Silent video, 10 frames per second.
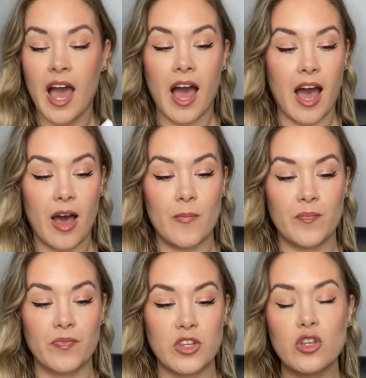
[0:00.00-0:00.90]

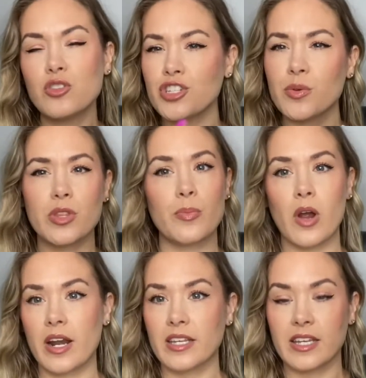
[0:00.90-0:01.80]
um, usually with a
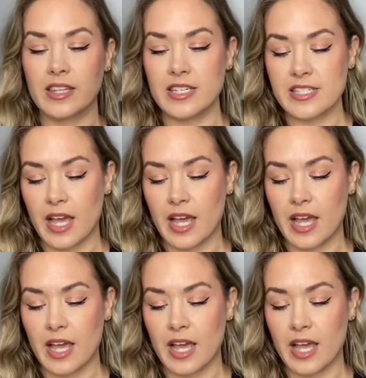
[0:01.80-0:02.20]
product like this,